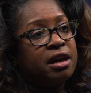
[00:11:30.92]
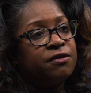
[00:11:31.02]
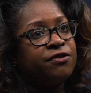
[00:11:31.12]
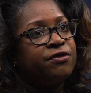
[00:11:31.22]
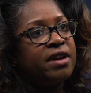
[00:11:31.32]

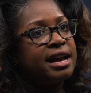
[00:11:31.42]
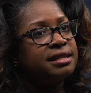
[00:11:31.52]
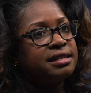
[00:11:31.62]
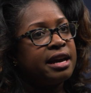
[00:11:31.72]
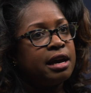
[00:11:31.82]
If
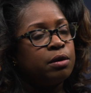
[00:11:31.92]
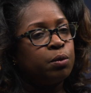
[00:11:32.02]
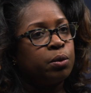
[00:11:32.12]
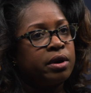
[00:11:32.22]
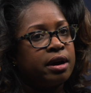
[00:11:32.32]

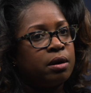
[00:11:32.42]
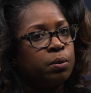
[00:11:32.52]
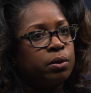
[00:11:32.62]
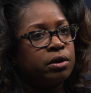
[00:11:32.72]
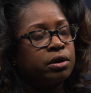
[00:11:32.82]
ACA
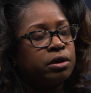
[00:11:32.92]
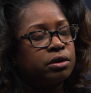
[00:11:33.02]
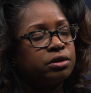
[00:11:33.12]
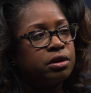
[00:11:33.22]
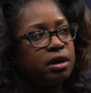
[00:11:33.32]

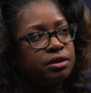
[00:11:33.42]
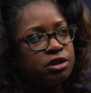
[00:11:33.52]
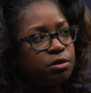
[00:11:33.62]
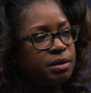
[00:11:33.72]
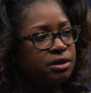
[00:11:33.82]
were
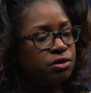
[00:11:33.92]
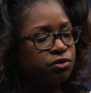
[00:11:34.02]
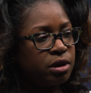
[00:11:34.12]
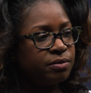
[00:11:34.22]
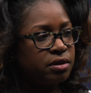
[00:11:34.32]
to be
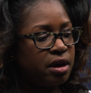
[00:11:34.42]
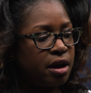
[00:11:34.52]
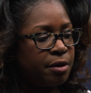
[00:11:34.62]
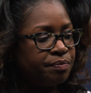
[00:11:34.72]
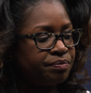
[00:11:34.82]
stripped
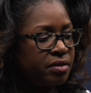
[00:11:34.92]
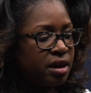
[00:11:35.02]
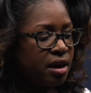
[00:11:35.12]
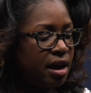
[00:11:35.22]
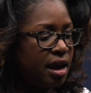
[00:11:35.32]

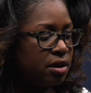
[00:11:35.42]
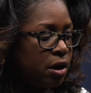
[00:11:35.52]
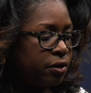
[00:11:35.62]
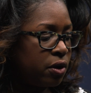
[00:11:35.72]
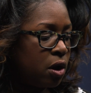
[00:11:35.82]
and
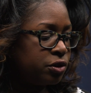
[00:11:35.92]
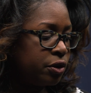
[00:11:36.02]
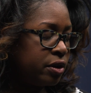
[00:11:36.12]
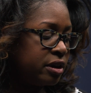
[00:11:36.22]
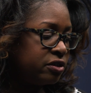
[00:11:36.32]
other
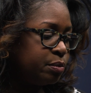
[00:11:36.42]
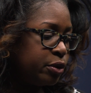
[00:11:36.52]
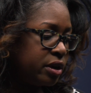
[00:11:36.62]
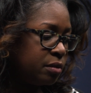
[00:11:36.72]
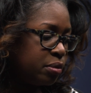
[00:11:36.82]
alternatives
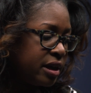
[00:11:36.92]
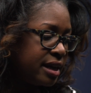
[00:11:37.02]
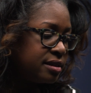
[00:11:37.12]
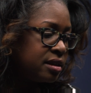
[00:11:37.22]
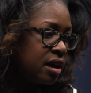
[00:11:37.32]
put in
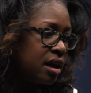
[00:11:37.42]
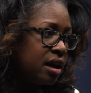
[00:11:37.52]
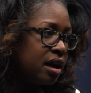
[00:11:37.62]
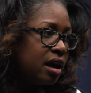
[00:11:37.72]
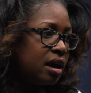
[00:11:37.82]
place,
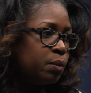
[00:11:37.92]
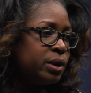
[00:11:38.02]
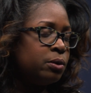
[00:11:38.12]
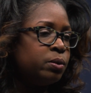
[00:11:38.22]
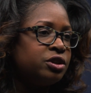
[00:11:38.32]

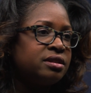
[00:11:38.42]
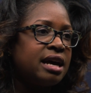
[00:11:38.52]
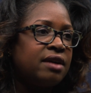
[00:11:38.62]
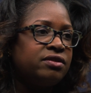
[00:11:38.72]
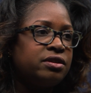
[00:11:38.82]
we would just
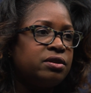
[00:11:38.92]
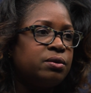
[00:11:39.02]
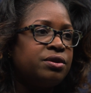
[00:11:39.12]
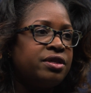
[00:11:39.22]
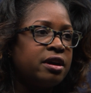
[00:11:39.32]
have
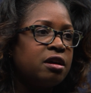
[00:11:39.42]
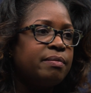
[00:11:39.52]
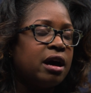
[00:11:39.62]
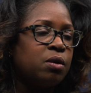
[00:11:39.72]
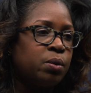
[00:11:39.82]
to think
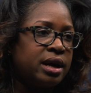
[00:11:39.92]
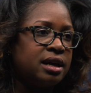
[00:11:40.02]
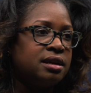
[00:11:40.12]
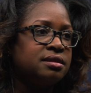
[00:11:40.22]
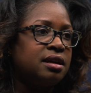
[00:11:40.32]
about
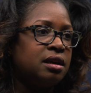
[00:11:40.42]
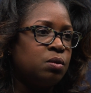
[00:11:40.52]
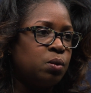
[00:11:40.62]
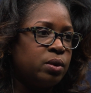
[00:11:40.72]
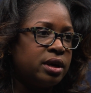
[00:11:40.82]
ways in